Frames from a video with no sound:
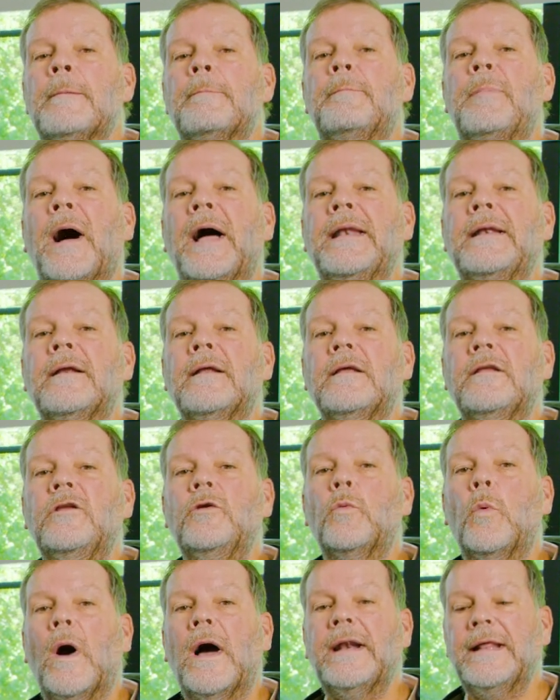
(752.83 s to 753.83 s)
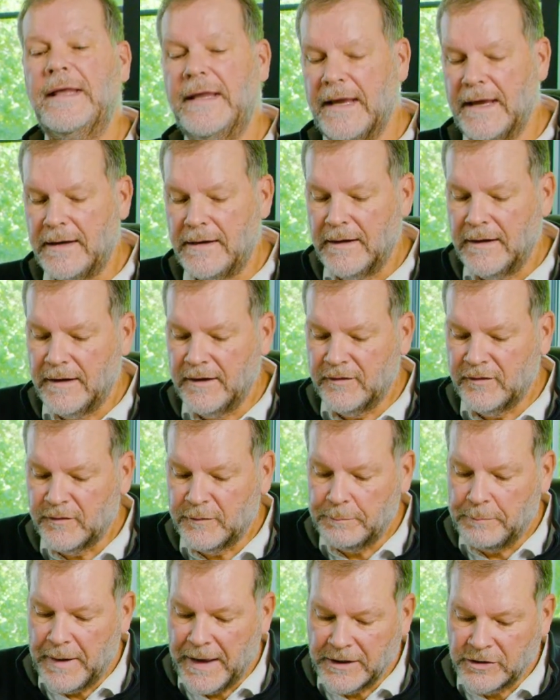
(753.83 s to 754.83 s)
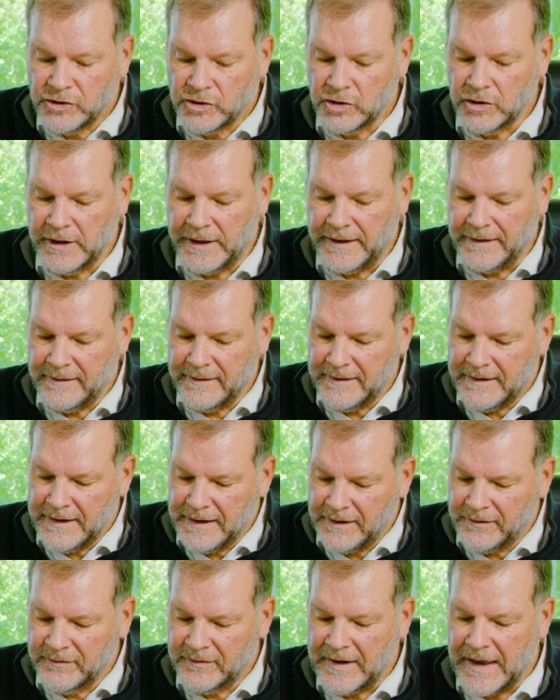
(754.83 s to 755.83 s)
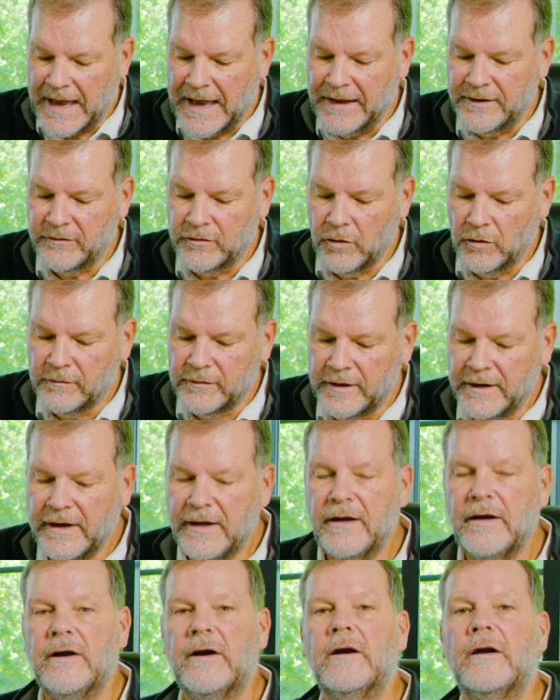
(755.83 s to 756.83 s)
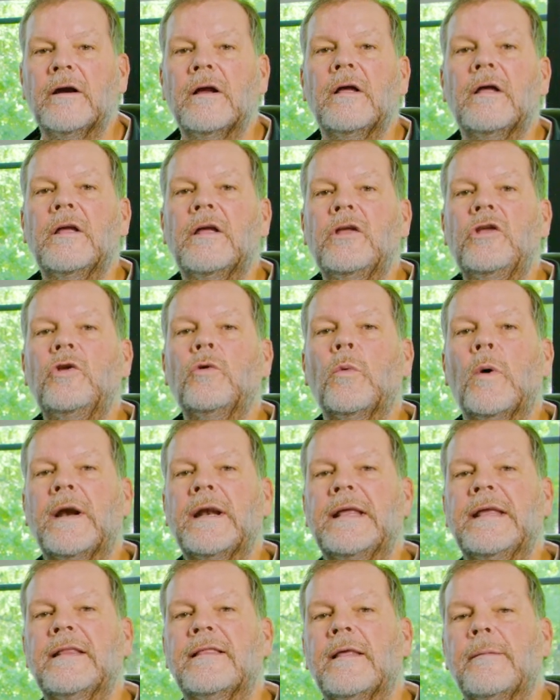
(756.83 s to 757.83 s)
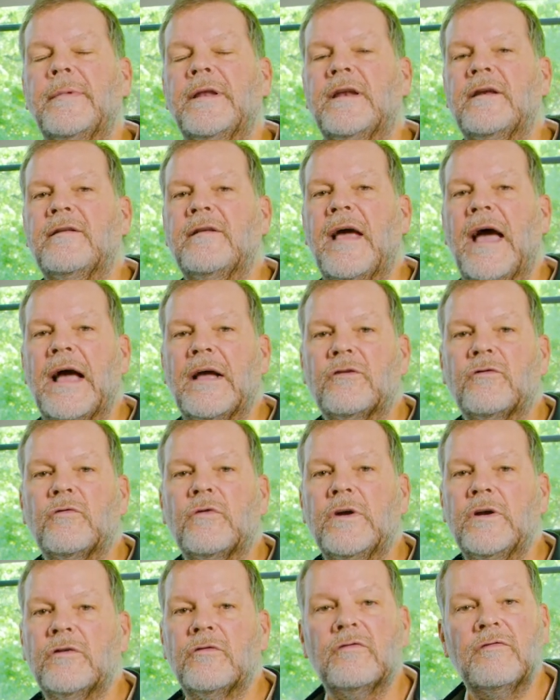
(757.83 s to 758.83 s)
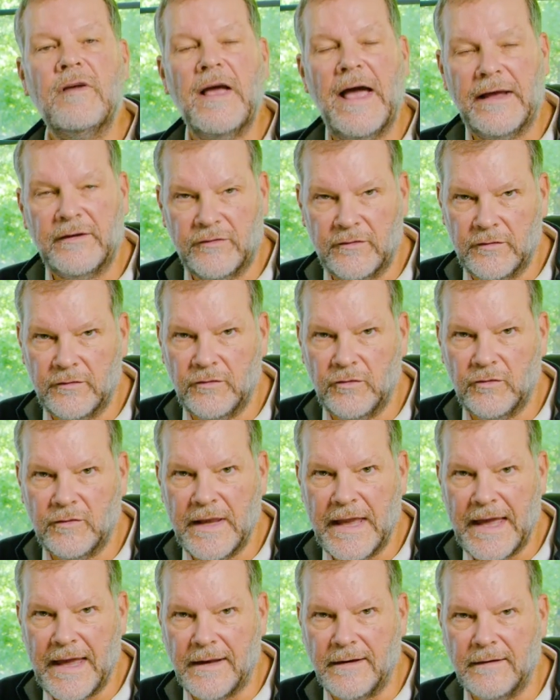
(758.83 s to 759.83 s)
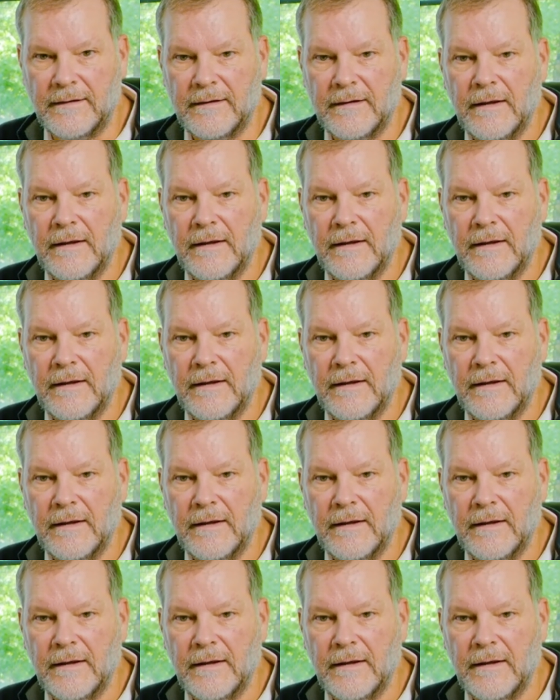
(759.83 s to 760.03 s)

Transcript: But you want to get, especially these guys over here, you want to get them into tax-free as fast as you can.